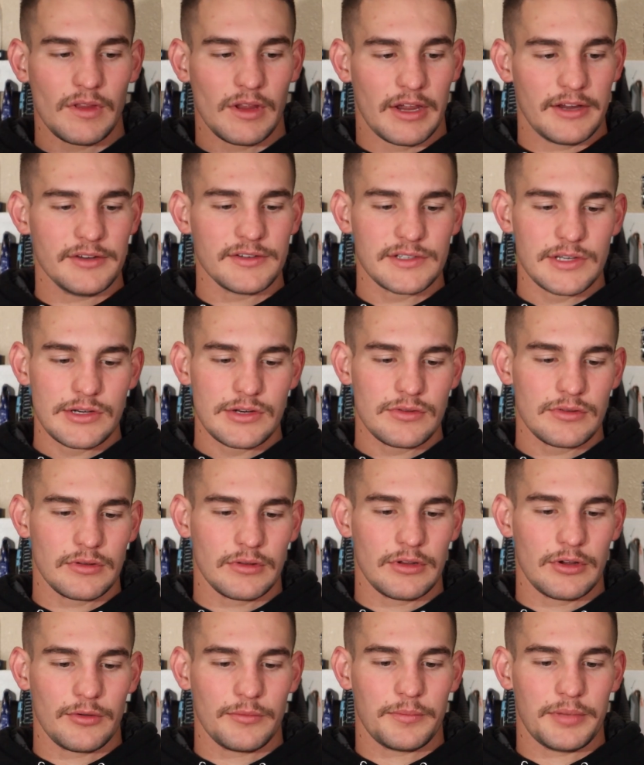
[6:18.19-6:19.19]
I used to do the
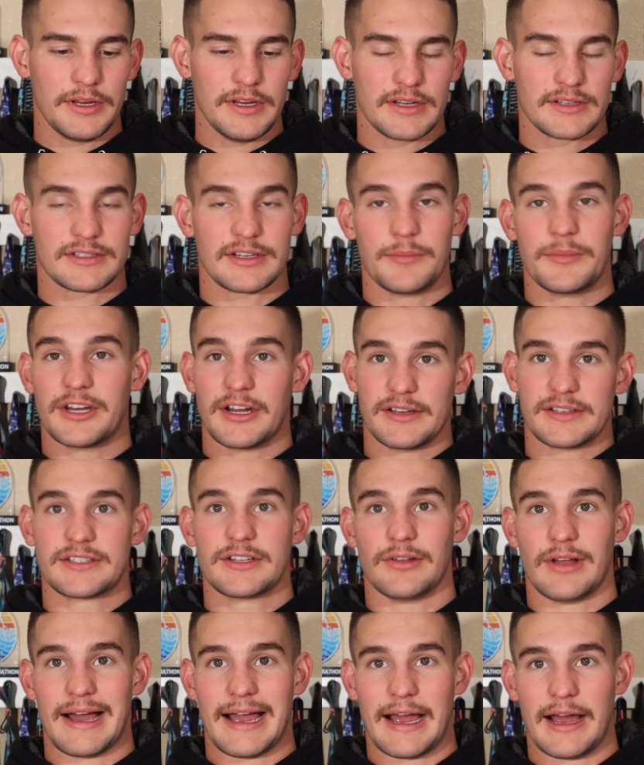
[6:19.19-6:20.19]
Lone Peaks. I mean, I
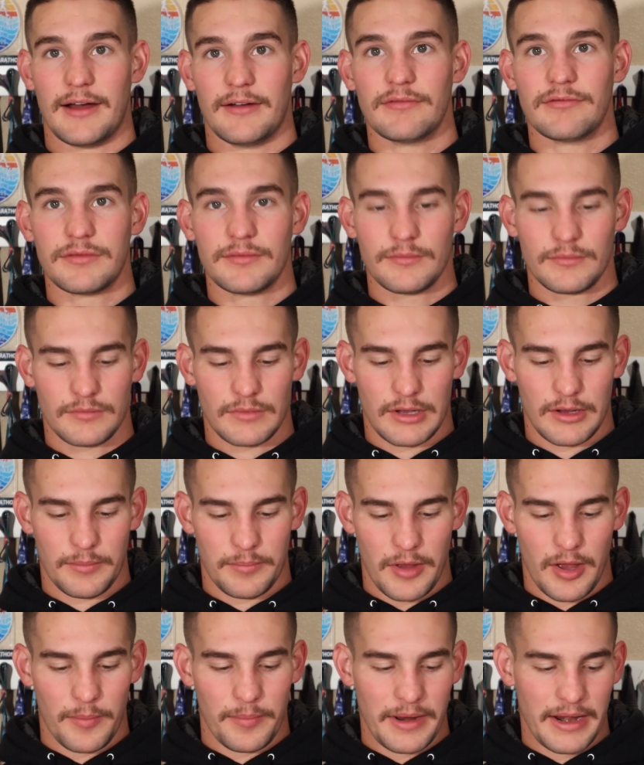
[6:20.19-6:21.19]
still have
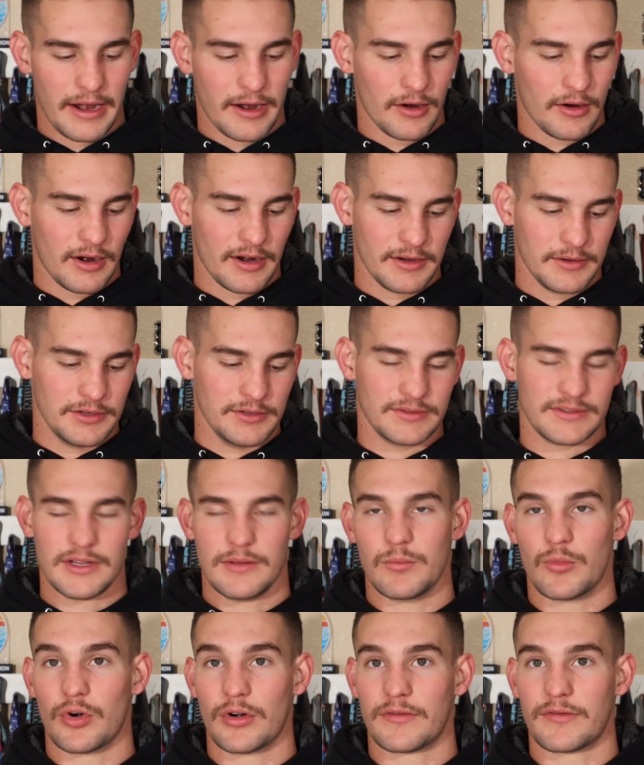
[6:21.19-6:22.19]
a pair. I use
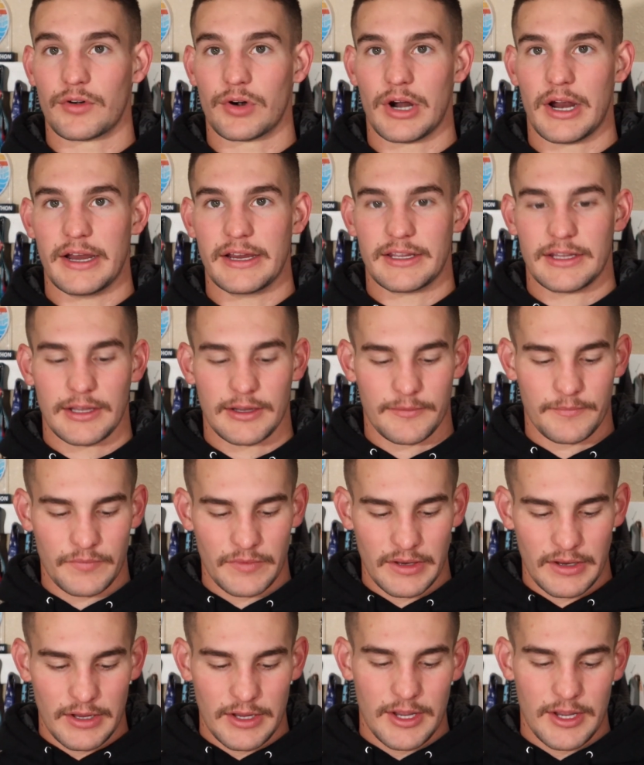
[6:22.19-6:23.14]
them more for hiking.